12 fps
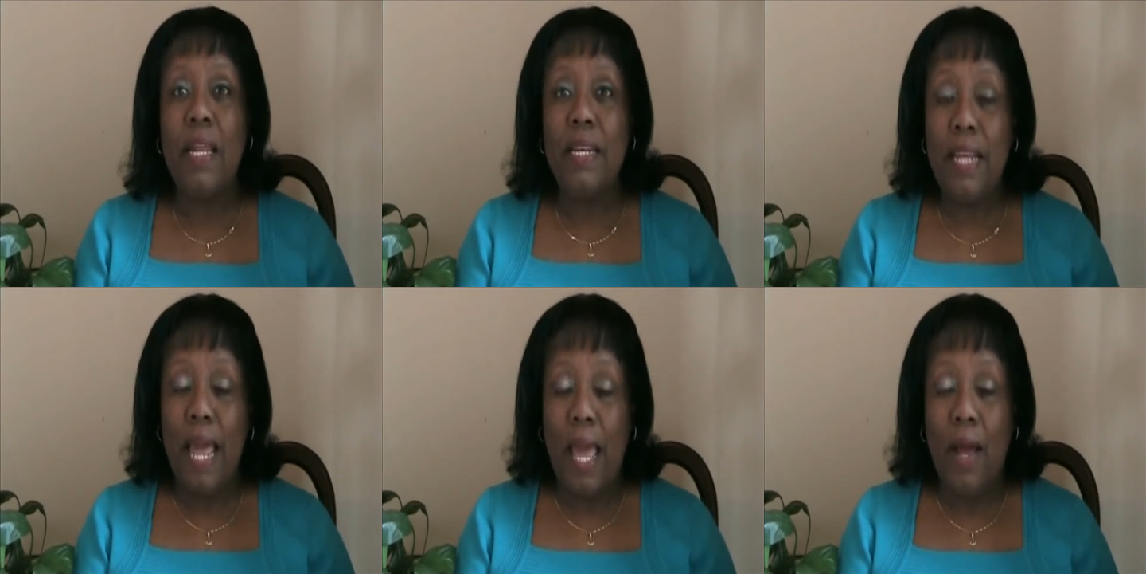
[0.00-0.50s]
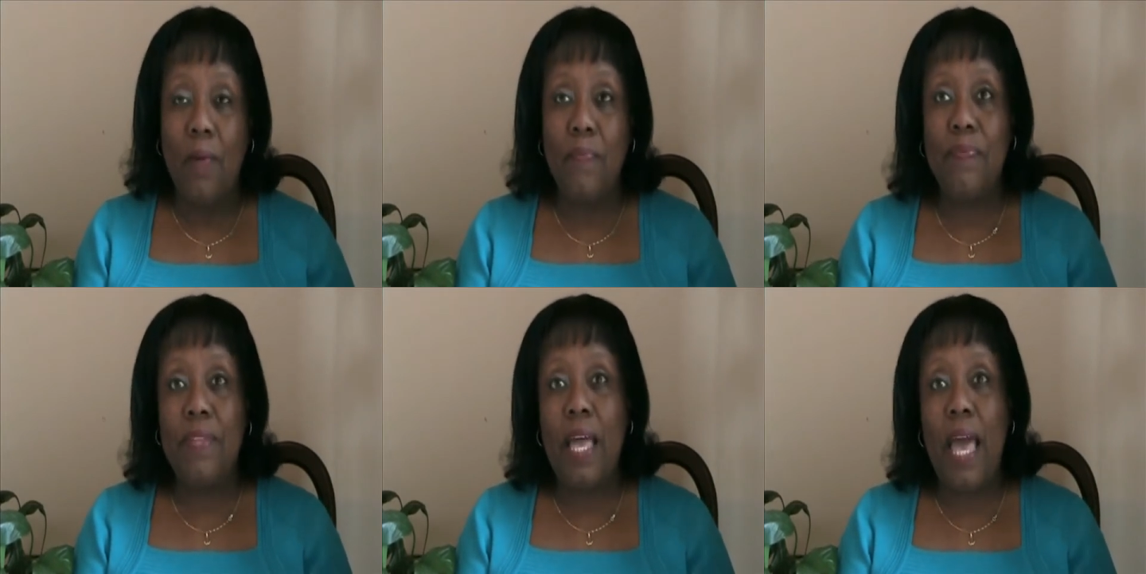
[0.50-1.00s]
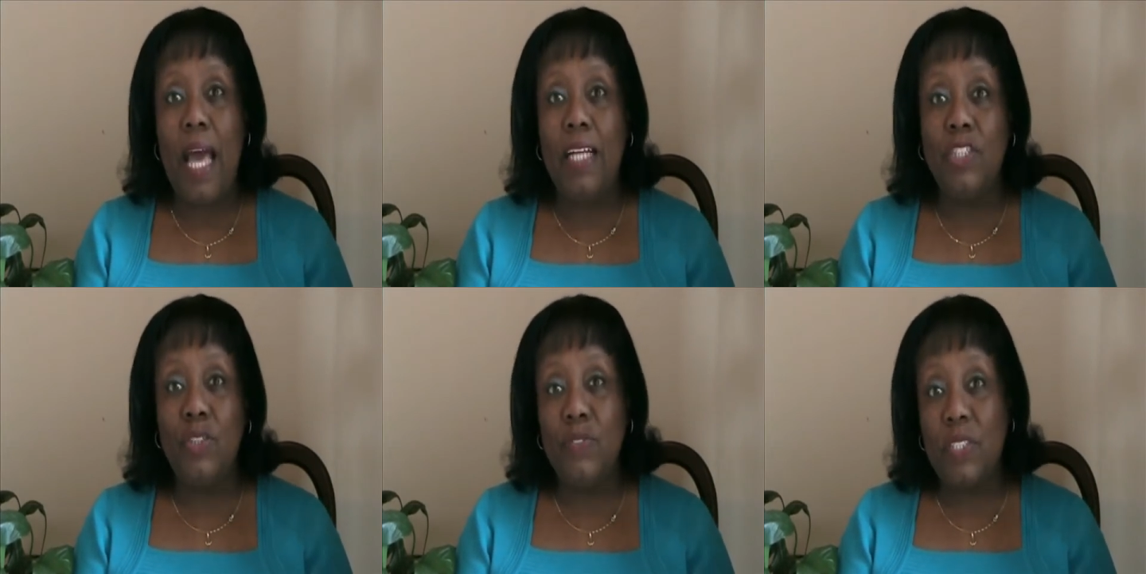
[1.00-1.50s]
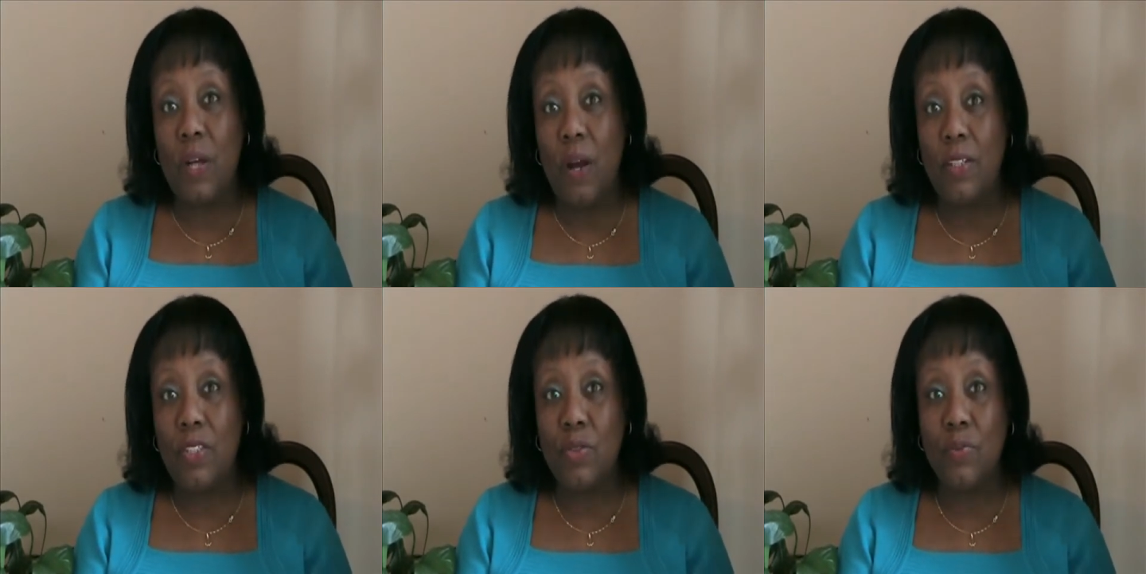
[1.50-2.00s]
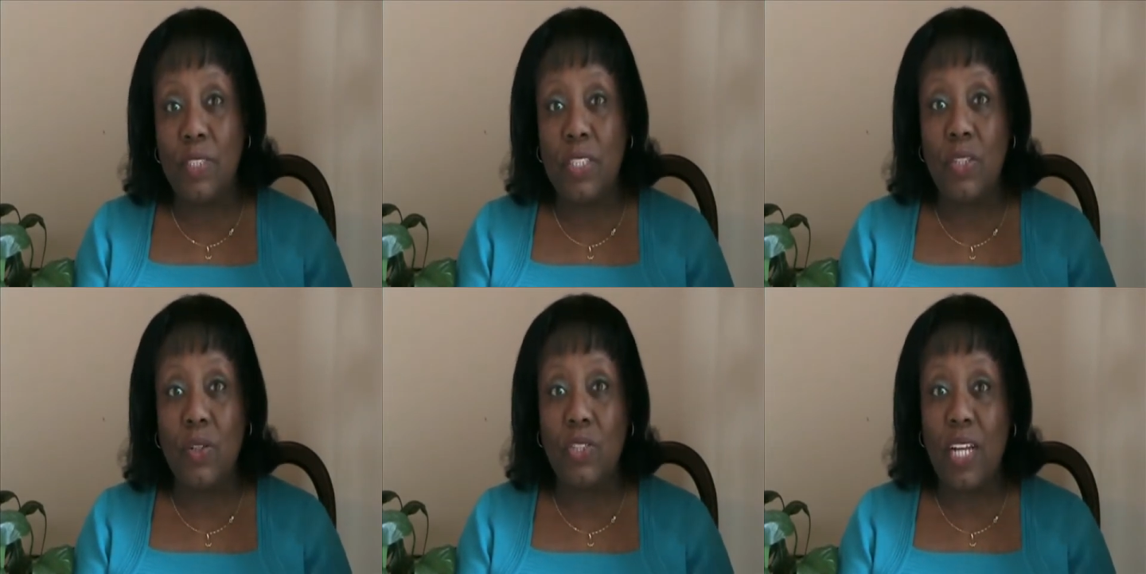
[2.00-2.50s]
Now, as you've started to research